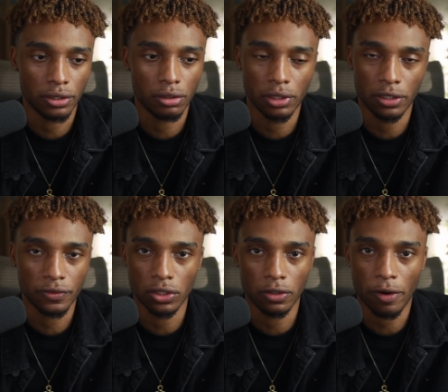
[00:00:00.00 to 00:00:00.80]
you know,
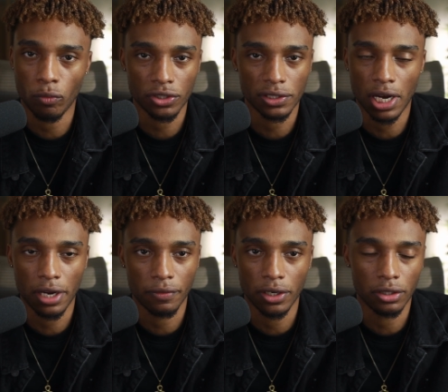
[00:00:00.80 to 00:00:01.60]
enough's enough. I've watched this
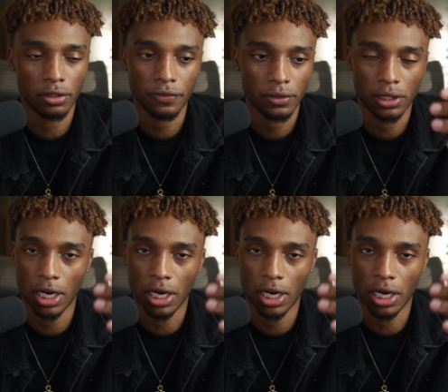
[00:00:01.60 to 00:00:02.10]
guy enough.